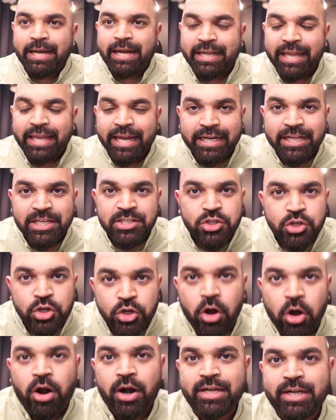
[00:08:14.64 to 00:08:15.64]
It is
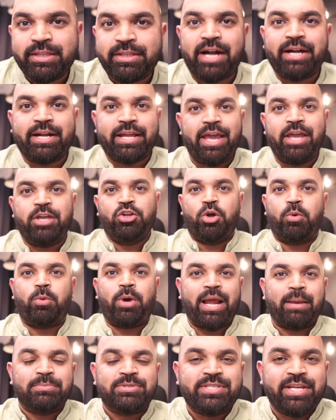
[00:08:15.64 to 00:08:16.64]
not that, hey, you know what,
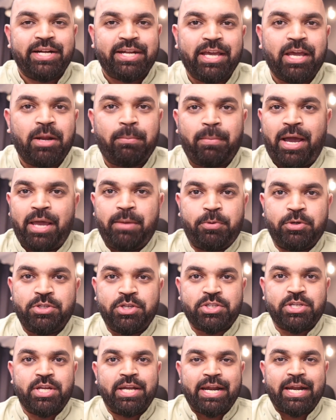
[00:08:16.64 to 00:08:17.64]
I'm sitting in my
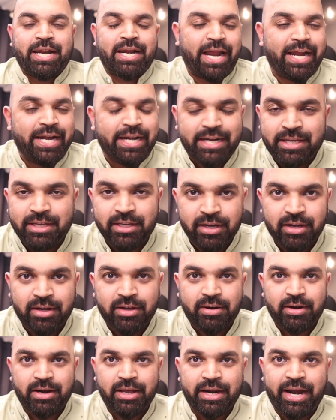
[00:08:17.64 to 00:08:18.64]
position right here,
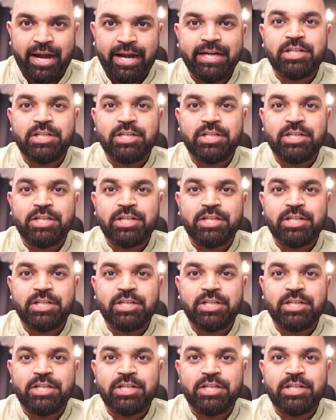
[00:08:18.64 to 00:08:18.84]
right?